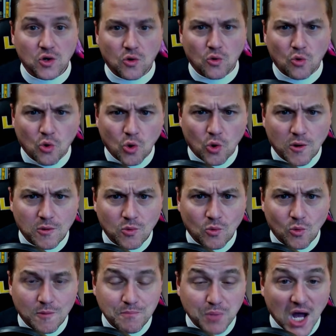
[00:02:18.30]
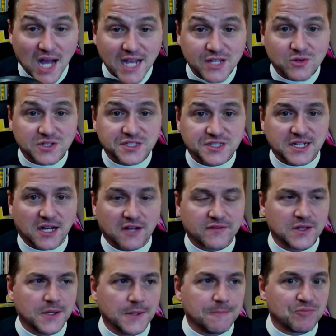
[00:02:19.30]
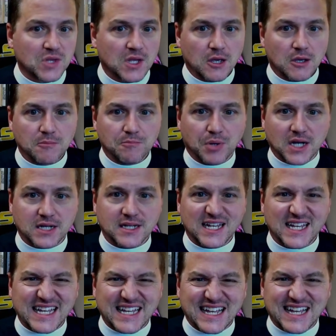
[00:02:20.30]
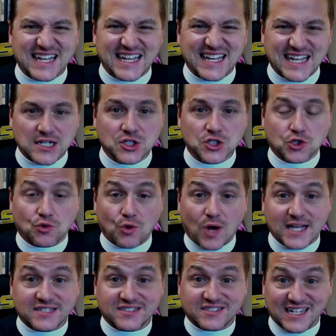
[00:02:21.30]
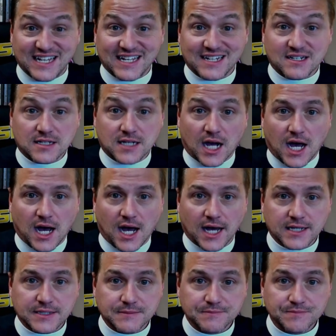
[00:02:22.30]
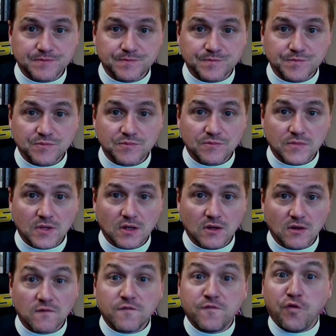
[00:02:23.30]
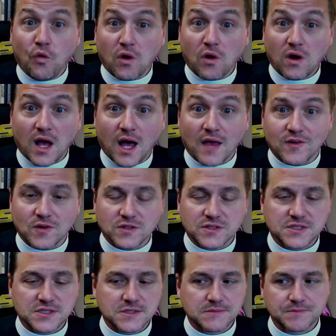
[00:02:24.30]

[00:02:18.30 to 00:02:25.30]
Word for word: or or by yourself, but in Christ in God for others.